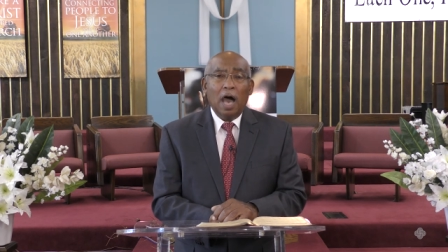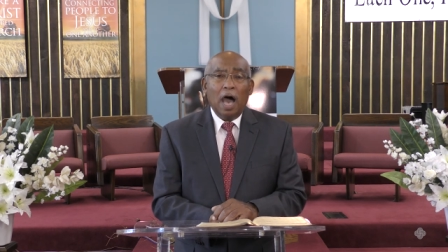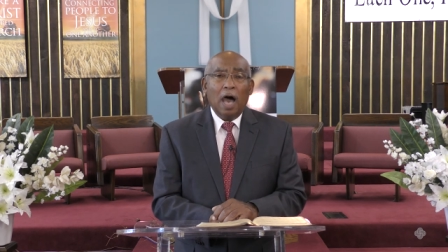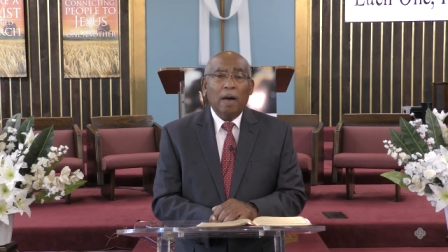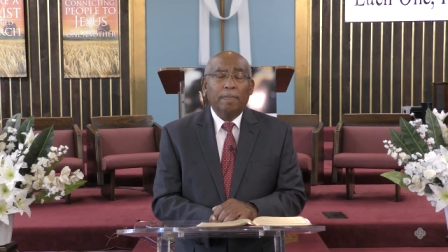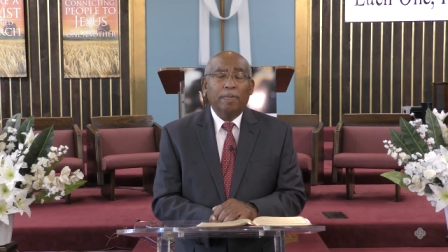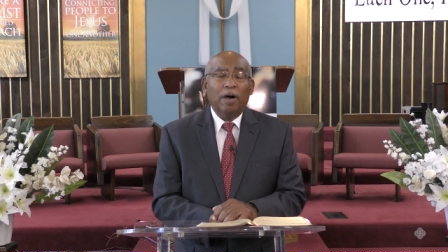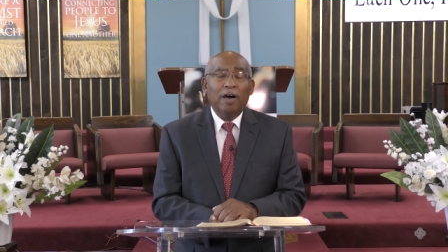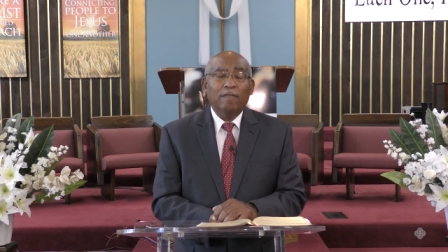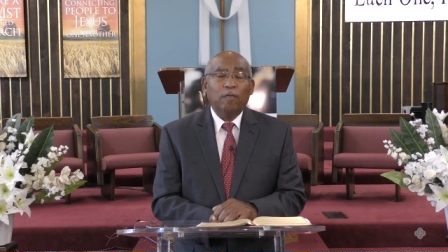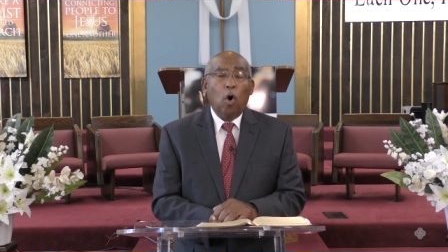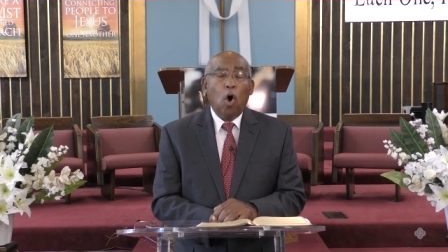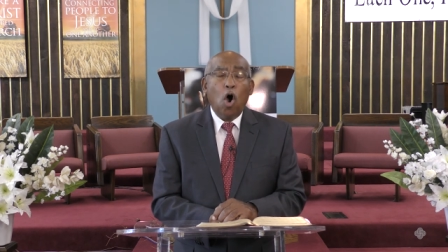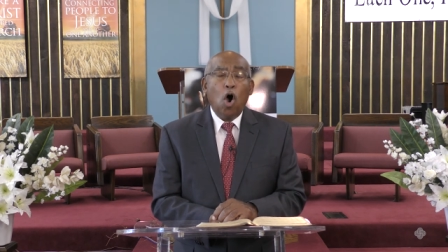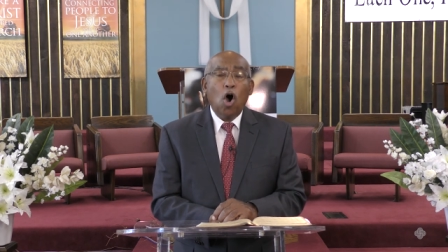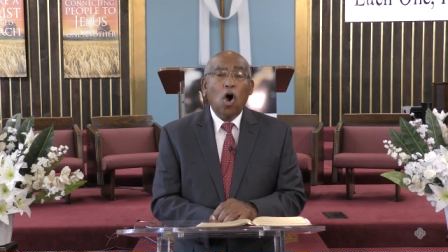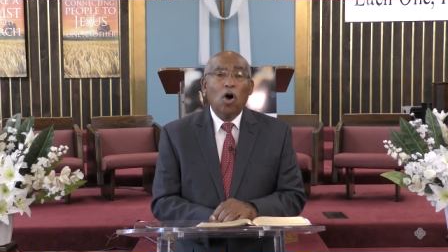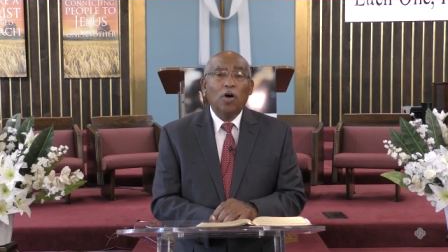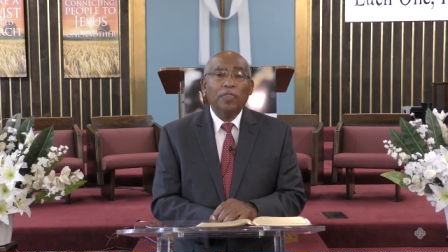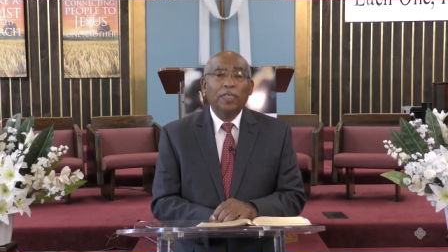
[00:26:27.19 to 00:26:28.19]
above
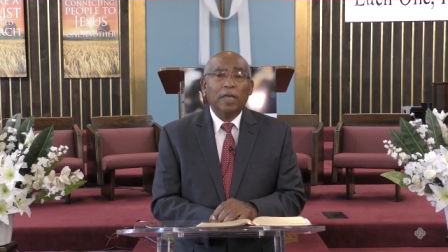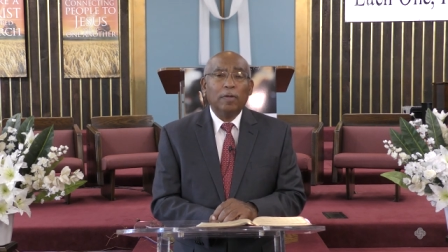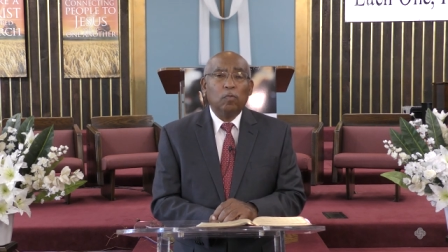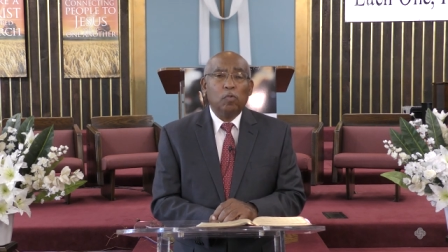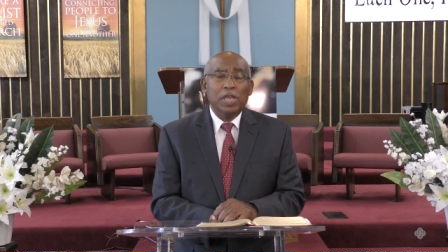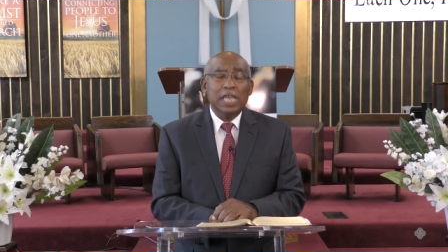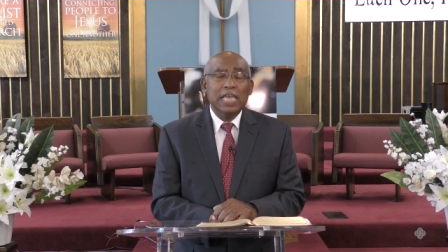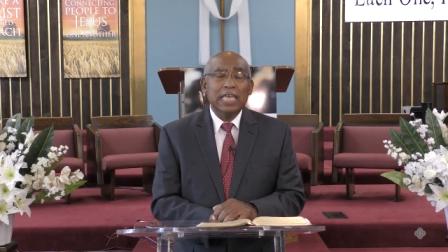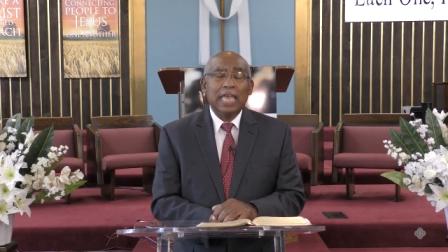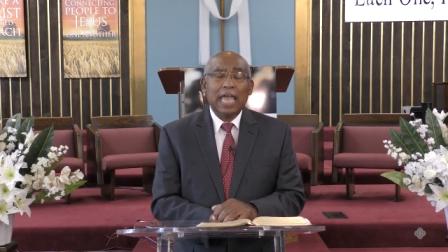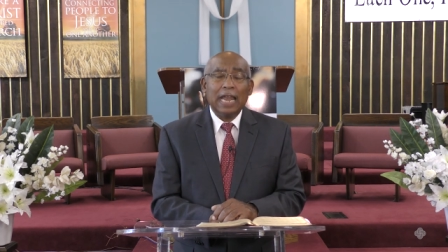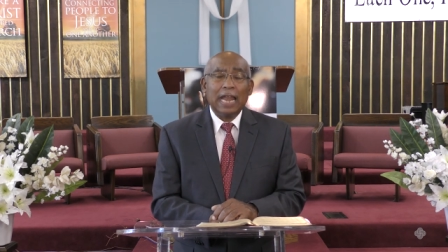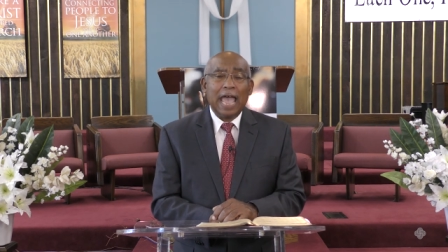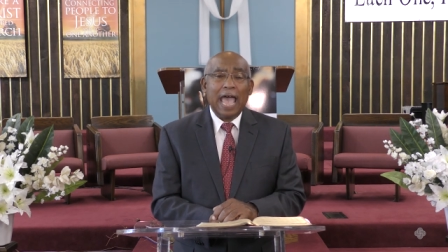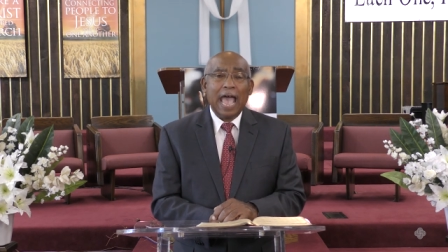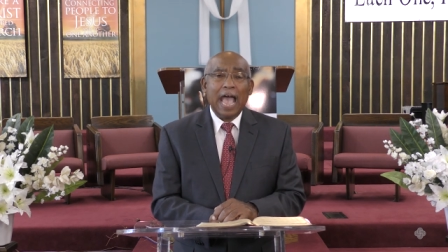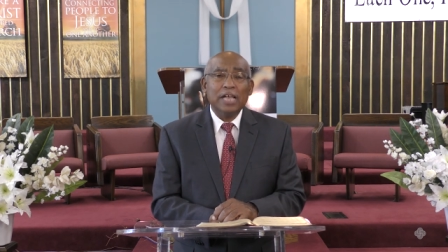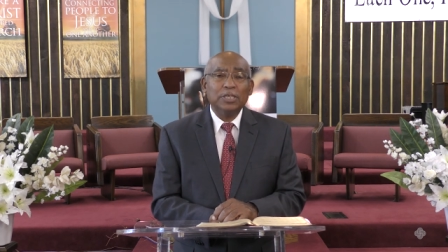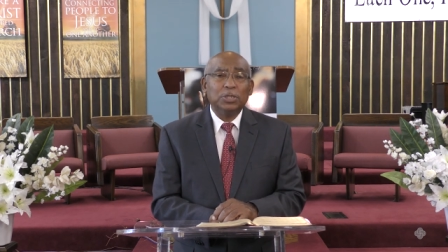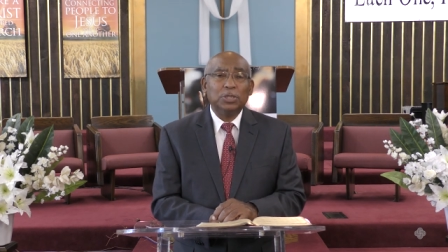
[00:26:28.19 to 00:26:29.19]
all that we can
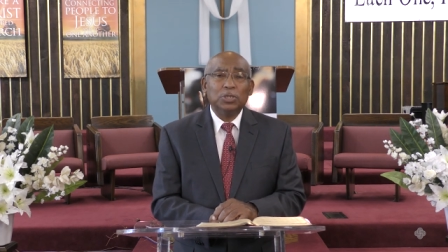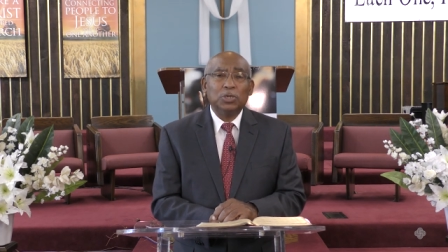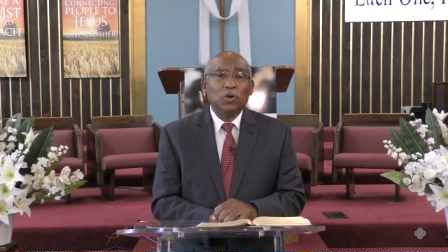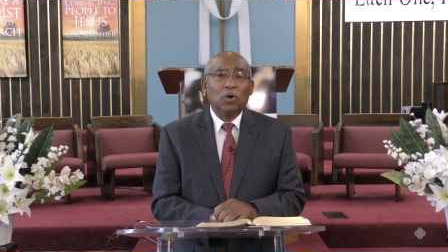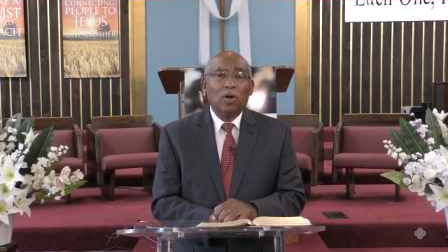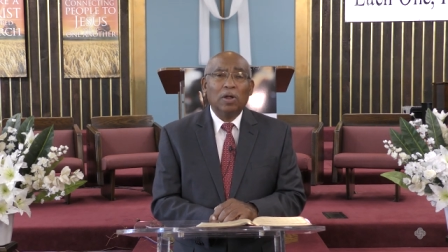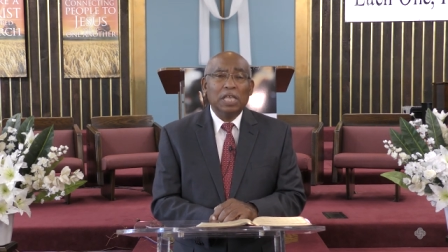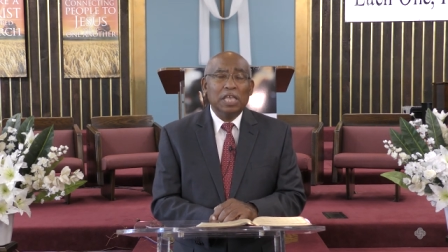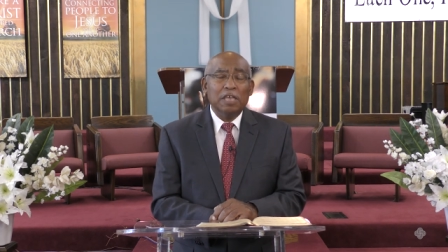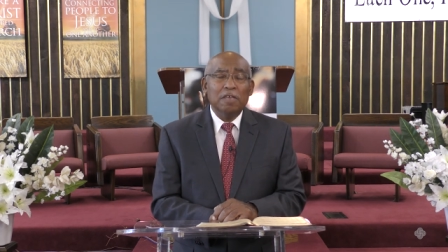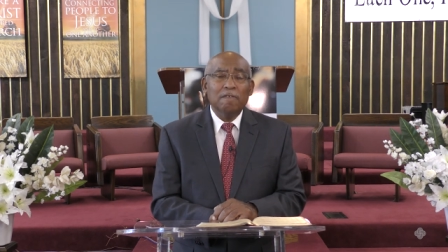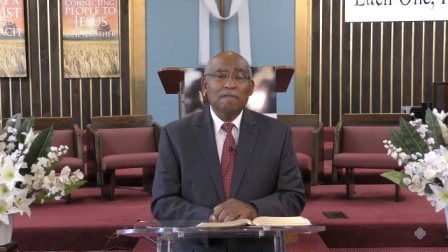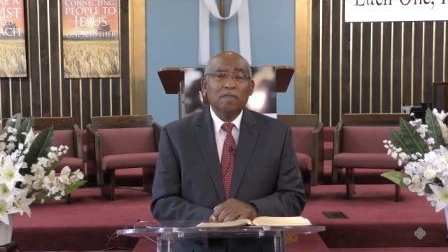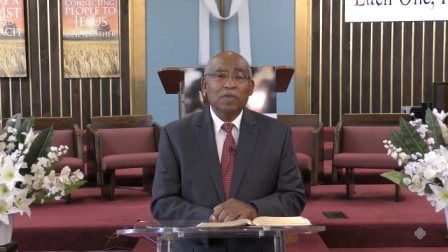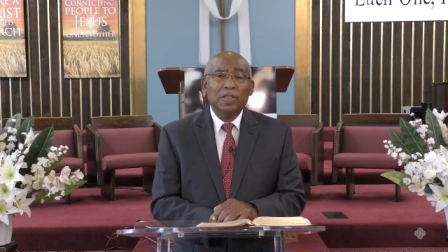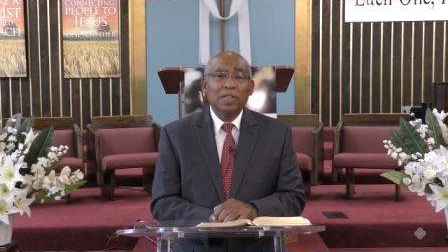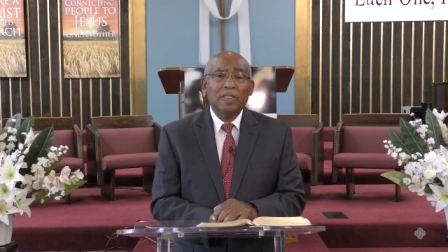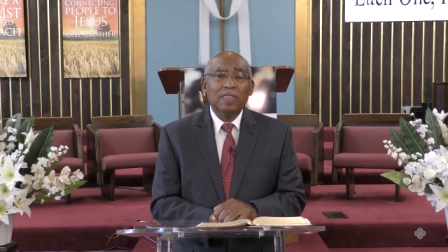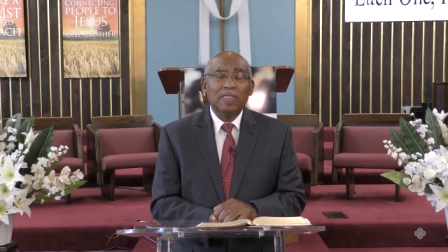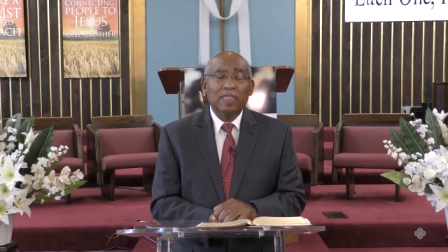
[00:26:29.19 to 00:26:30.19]
ask or
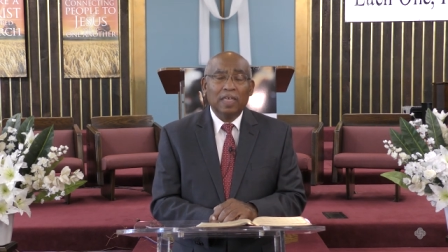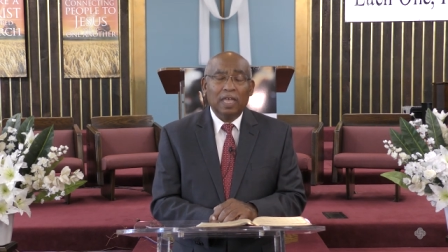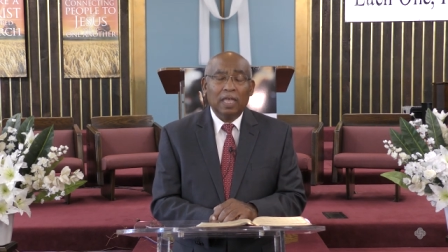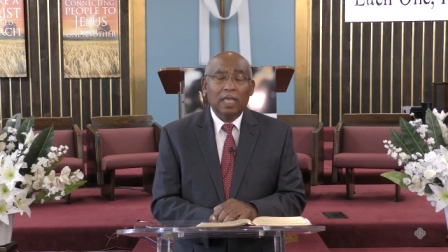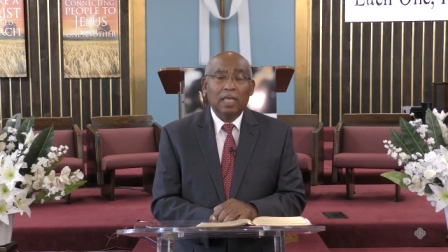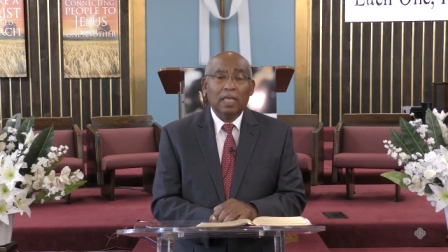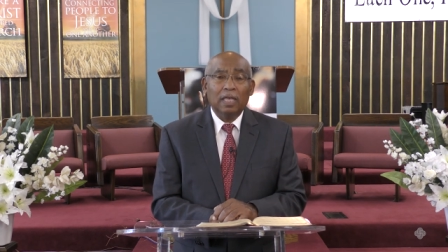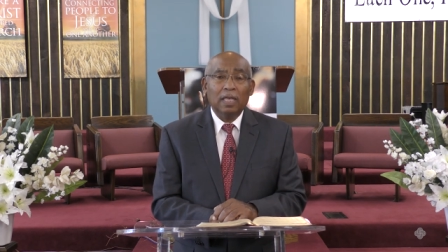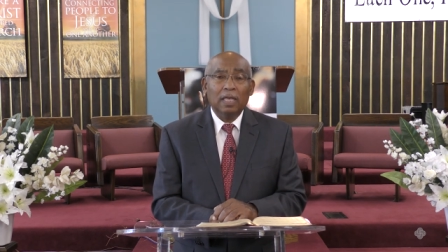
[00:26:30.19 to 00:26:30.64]
even think.